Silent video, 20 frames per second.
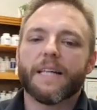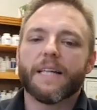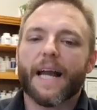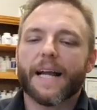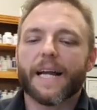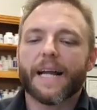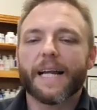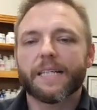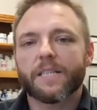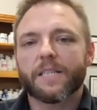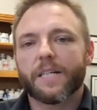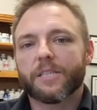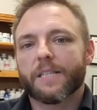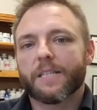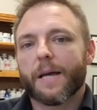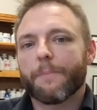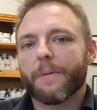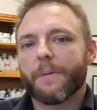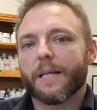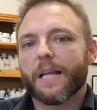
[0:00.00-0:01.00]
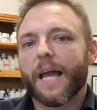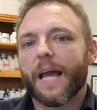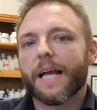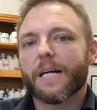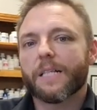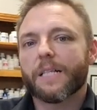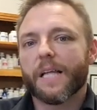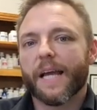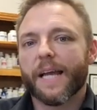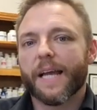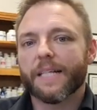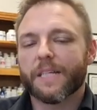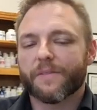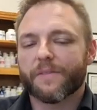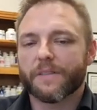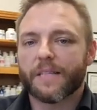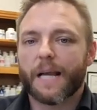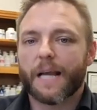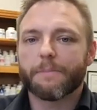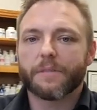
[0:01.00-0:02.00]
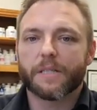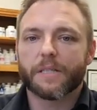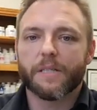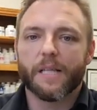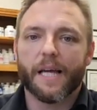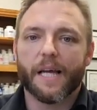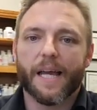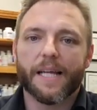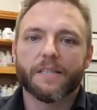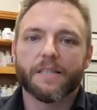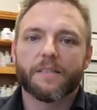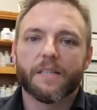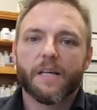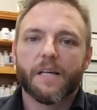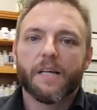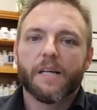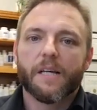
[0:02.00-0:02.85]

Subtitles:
Yeah, I kind of touched that. Bentonite clay, different types of clays